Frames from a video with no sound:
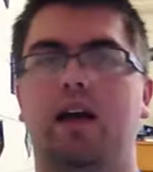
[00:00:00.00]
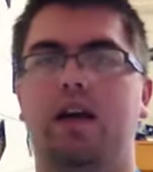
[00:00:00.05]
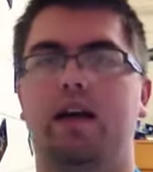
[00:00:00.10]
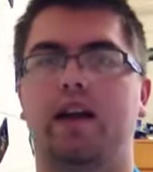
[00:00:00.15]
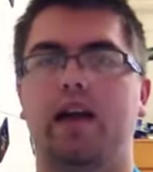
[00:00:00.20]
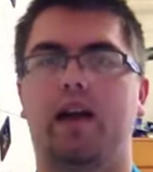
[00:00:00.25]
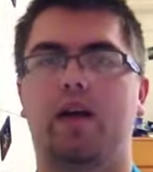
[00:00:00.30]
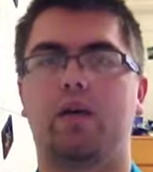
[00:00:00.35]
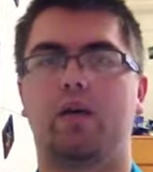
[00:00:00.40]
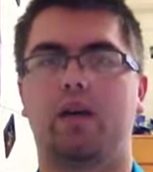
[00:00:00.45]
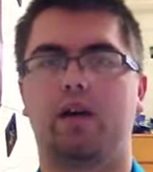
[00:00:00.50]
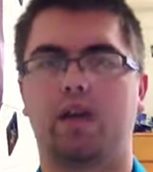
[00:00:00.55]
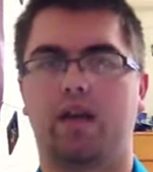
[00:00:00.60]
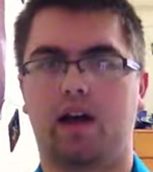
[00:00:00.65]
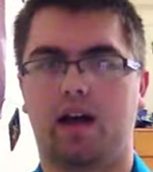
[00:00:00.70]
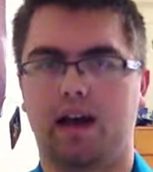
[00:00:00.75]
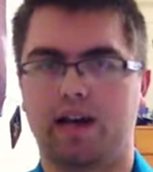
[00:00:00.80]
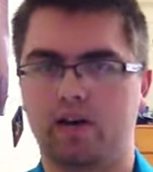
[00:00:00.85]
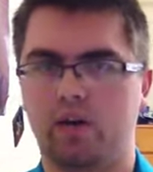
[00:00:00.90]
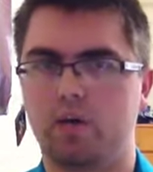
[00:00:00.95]
Now,
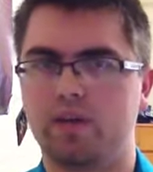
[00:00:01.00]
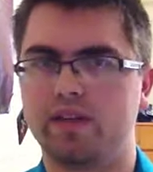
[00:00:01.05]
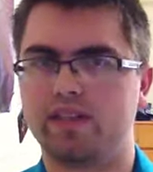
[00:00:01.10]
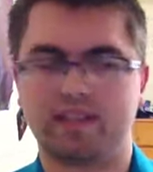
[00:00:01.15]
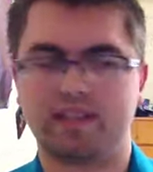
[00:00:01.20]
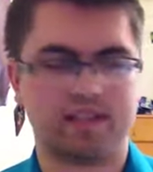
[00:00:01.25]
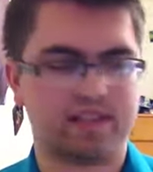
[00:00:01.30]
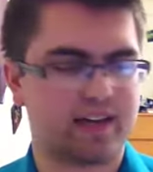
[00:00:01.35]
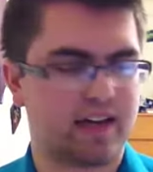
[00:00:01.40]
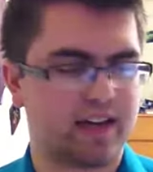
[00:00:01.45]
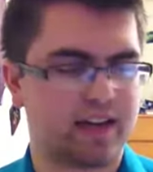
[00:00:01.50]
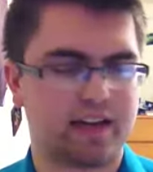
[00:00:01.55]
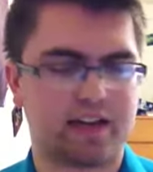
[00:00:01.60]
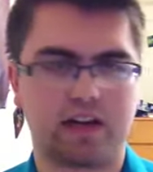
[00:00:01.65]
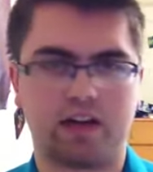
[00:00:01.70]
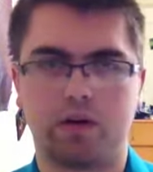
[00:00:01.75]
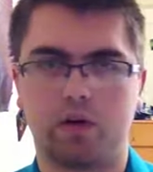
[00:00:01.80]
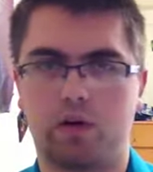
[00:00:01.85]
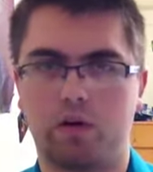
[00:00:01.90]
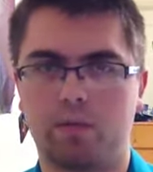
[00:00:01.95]
I know this is not like a
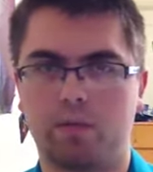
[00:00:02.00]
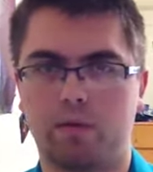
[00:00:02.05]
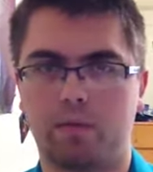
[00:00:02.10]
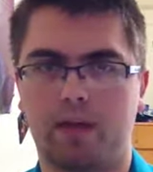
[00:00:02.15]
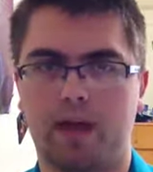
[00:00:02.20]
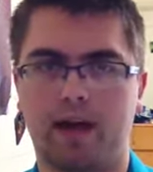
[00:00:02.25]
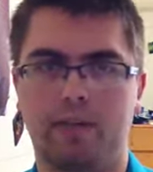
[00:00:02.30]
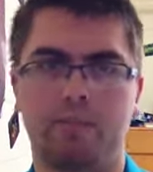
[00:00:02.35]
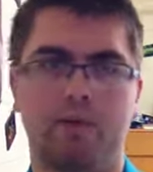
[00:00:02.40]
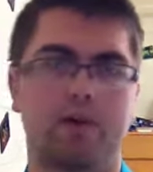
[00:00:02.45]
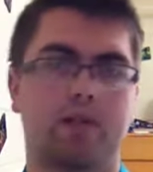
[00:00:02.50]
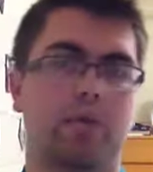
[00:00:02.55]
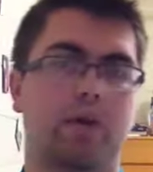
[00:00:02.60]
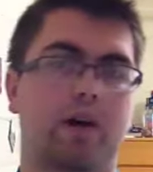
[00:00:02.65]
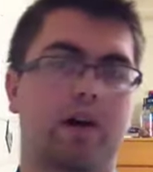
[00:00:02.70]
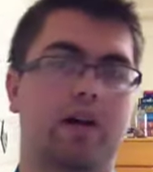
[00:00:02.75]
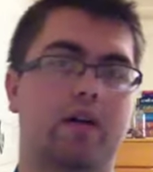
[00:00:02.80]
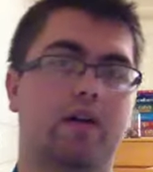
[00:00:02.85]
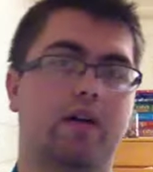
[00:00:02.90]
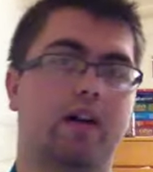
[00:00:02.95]
normal map
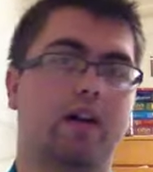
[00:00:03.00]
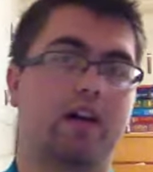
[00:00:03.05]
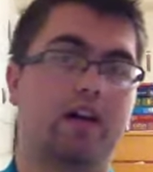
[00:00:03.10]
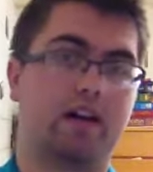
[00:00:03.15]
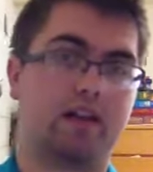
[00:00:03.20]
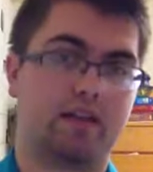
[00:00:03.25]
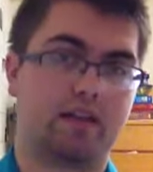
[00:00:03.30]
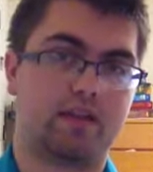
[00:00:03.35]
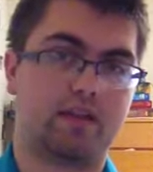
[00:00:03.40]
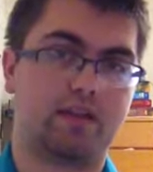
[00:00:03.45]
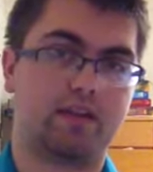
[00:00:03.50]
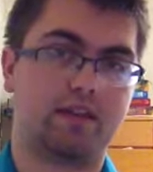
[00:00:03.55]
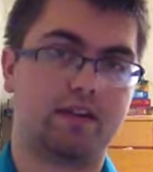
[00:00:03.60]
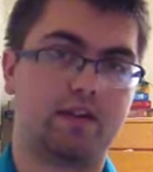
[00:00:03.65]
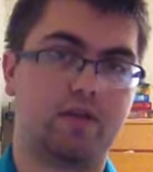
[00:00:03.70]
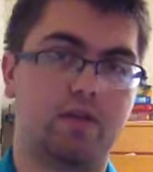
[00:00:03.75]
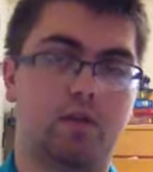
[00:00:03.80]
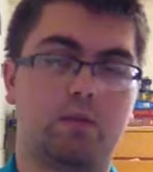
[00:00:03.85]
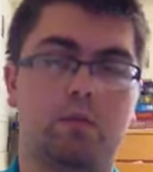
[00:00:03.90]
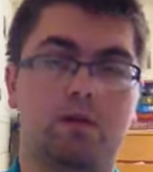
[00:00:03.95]
where the
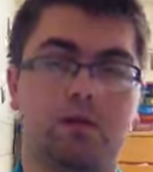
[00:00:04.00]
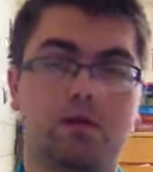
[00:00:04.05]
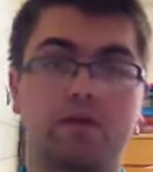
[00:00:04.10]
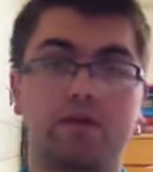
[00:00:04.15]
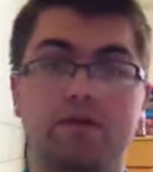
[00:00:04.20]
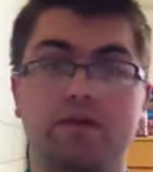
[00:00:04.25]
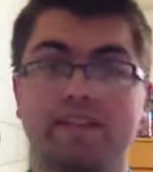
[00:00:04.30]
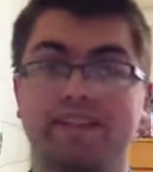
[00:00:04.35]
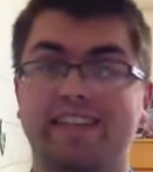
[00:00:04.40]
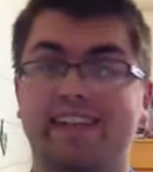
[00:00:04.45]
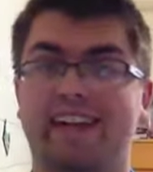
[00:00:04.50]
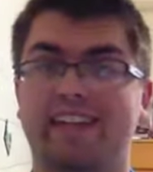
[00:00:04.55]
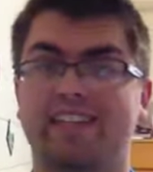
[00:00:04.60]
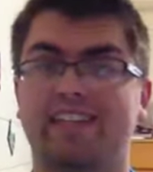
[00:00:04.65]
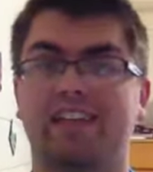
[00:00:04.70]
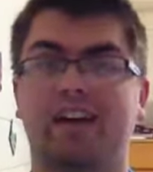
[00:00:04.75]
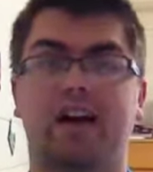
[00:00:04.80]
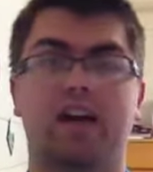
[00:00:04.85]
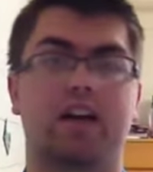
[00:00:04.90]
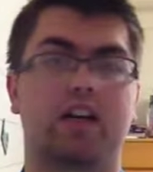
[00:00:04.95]
normal Earth is
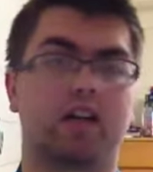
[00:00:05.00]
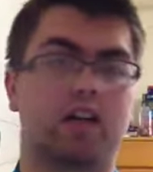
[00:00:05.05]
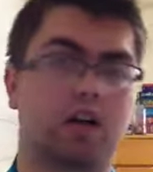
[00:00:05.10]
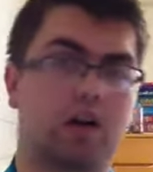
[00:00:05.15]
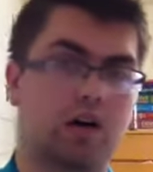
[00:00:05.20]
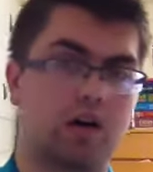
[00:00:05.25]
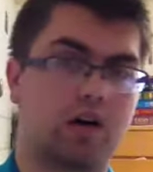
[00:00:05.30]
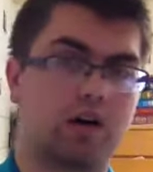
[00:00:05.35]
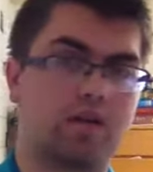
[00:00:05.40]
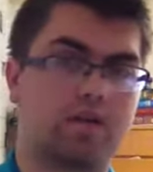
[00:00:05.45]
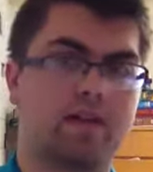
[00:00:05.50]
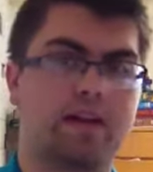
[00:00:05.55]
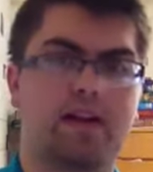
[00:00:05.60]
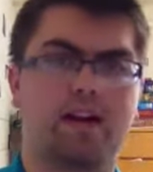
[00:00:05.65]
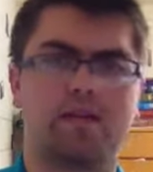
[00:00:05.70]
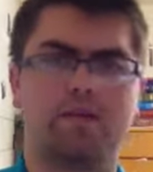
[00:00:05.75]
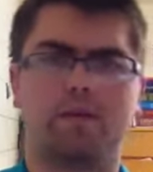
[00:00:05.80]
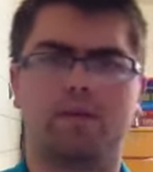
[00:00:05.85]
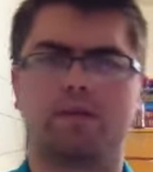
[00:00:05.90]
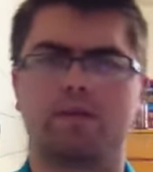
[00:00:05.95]
actually on a curve,
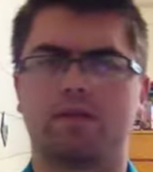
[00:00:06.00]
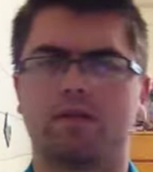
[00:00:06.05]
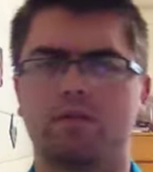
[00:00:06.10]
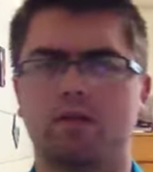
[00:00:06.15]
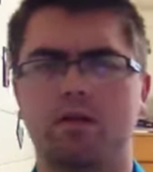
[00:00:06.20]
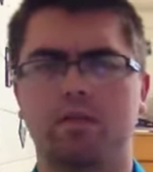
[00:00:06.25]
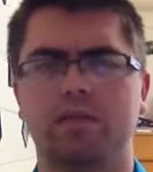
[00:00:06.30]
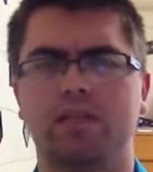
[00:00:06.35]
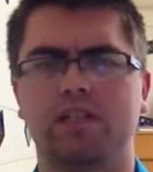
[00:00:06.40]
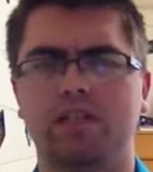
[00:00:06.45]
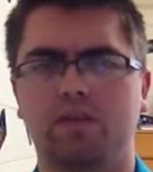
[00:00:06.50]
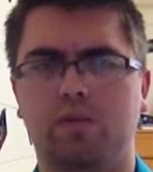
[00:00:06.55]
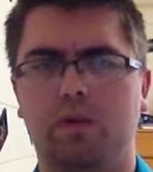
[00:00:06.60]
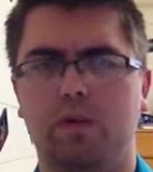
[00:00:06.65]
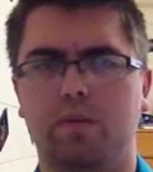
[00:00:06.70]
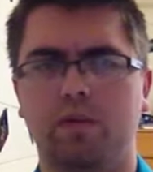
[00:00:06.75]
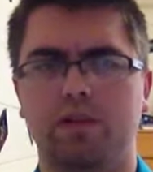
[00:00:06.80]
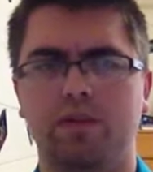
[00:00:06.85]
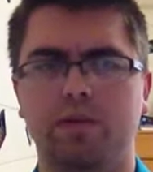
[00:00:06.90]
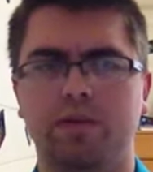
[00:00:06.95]
but for the purposes of
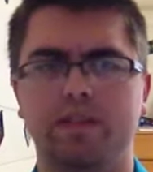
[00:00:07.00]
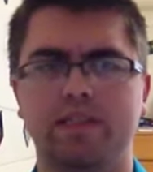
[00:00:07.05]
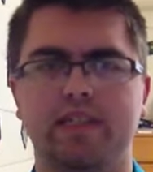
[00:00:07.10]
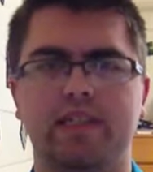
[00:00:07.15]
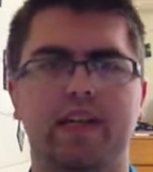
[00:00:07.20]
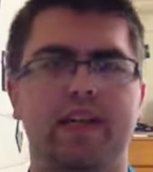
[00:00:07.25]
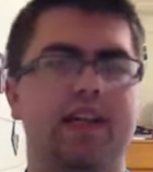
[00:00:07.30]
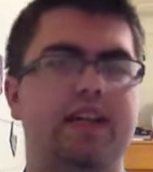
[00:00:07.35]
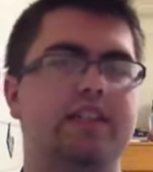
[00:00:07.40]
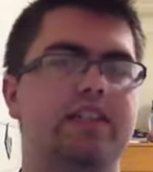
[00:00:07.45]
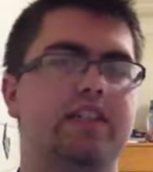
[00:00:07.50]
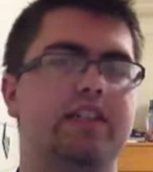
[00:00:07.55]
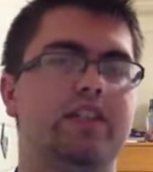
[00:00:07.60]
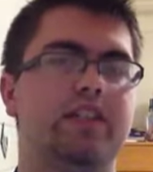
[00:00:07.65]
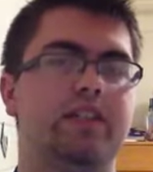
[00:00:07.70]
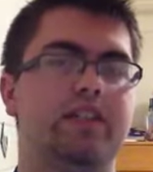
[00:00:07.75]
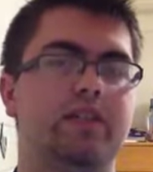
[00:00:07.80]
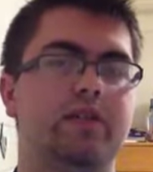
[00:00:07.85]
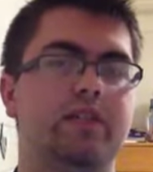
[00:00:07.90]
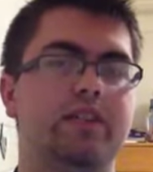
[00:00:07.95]
what we're doing today,
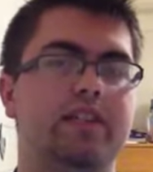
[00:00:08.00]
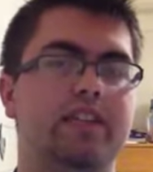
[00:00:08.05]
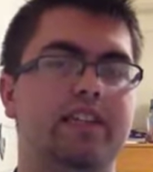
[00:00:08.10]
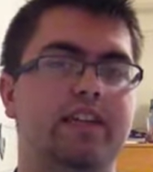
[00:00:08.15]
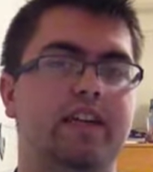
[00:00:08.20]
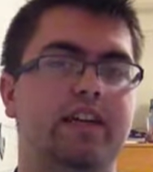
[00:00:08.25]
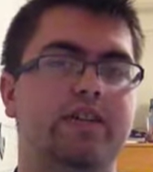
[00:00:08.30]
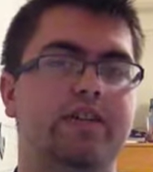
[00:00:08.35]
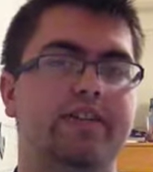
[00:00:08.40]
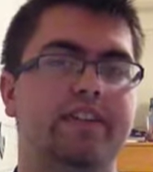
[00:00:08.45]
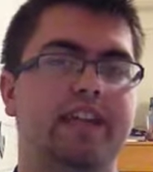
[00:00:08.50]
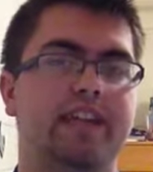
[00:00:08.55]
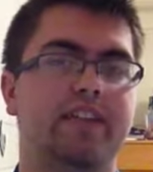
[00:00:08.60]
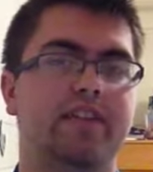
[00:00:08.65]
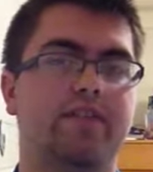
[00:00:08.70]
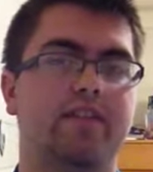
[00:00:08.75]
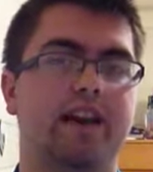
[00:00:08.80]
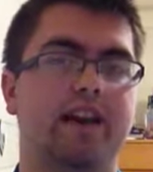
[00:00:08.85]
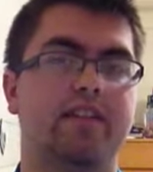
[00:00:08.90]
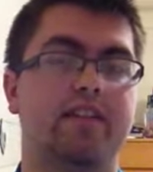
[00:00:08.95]
you just need to understand the
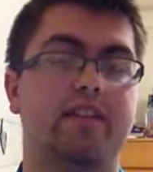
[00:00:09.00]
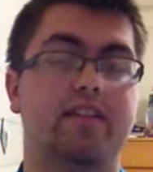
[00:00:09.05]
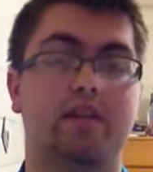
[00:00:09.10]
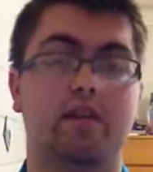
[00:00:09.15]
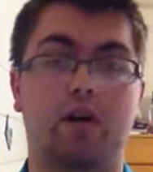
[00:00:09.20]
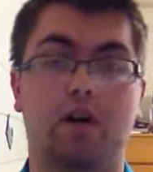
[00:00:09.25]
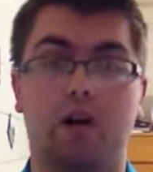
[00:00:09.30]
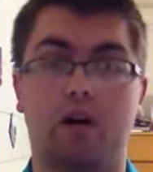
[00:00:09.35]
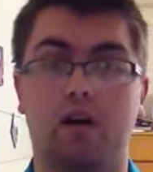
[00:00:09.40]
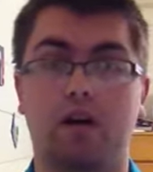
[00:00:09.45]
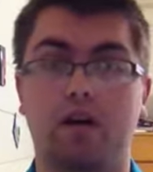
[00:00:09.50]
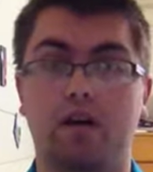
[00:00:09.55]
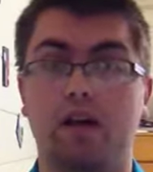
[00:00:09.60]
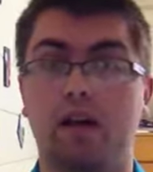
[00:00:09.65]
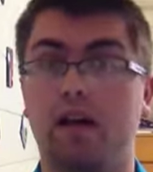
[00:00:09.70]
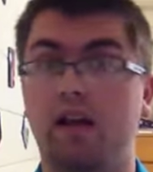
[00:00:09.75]
fact that there are